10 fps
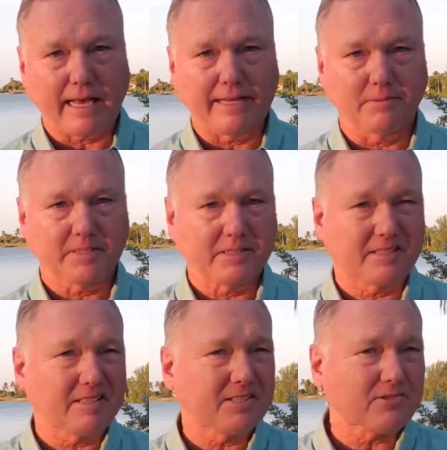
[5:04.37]
items.
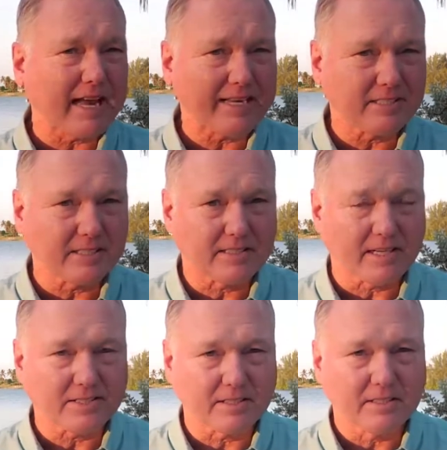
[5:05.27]
It's a strategy
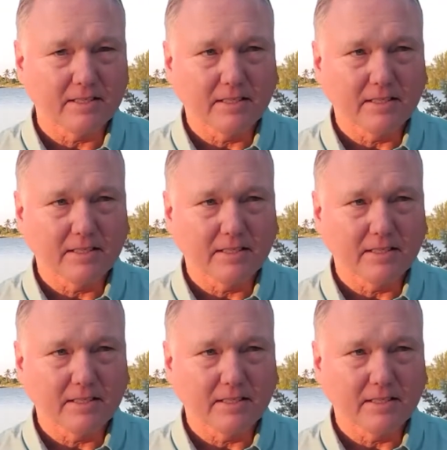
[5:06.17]
session.